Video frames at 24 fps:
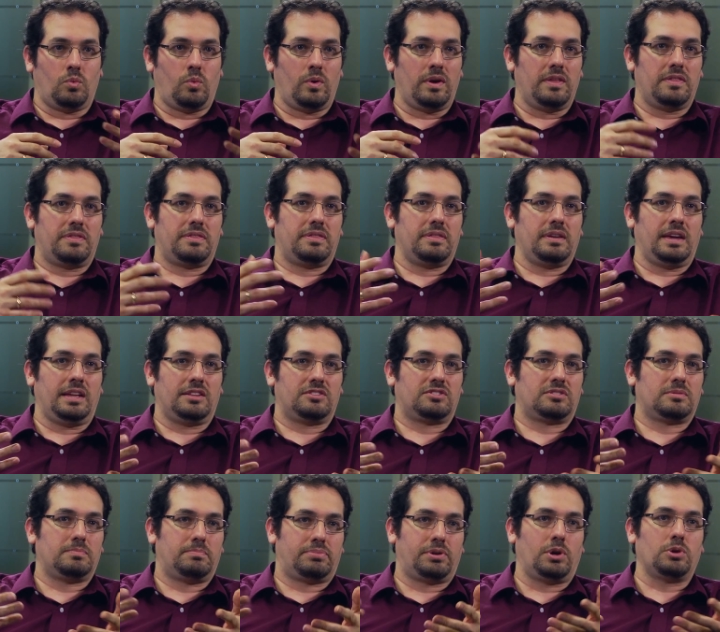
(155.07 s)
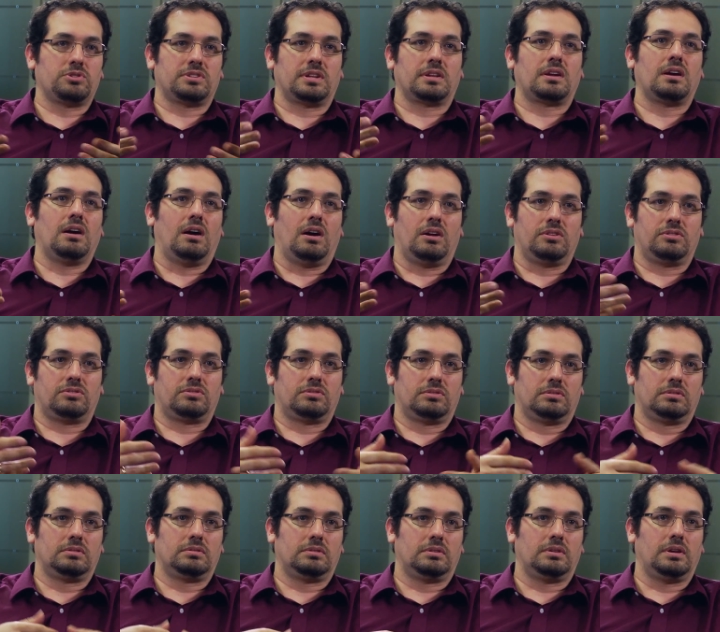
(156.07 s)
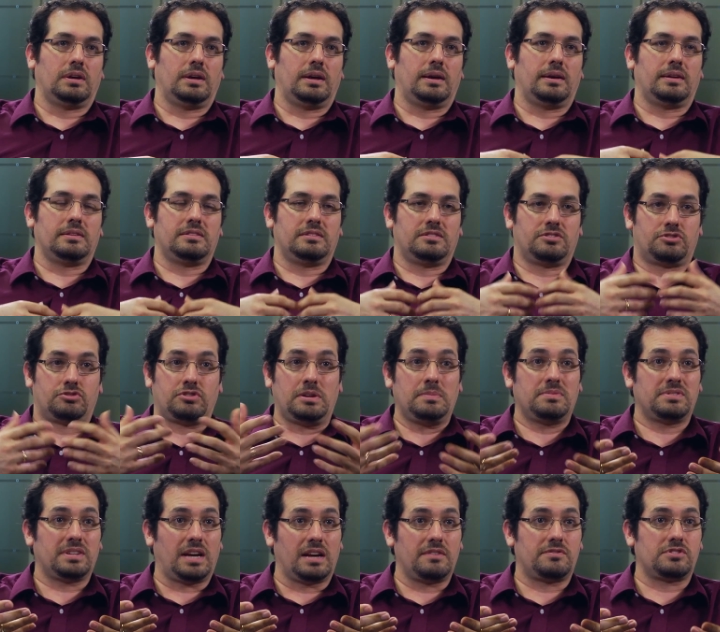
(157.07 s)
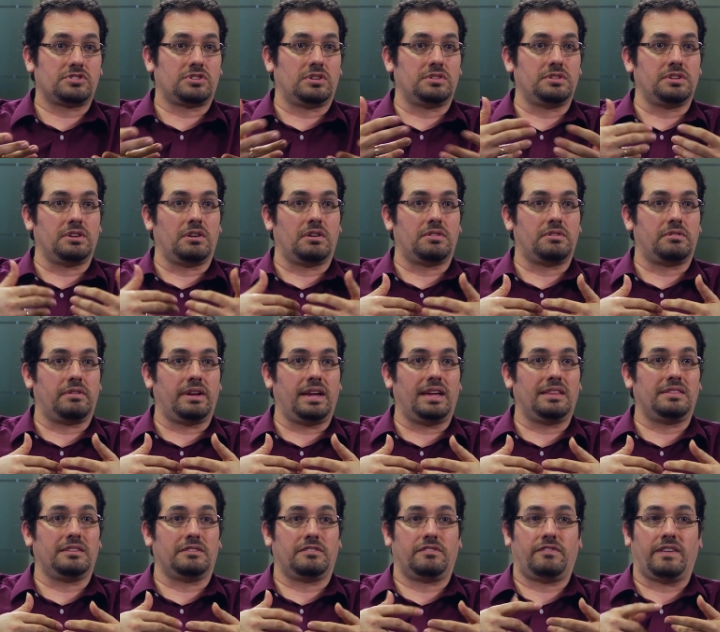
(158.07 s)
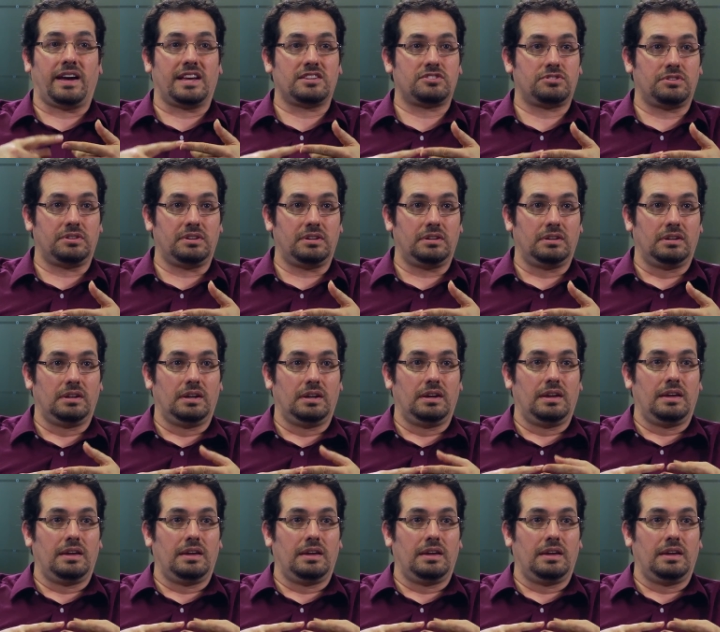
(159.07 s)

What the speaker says: with its pros and cons. Stream ciphers, on the other end, they're faster.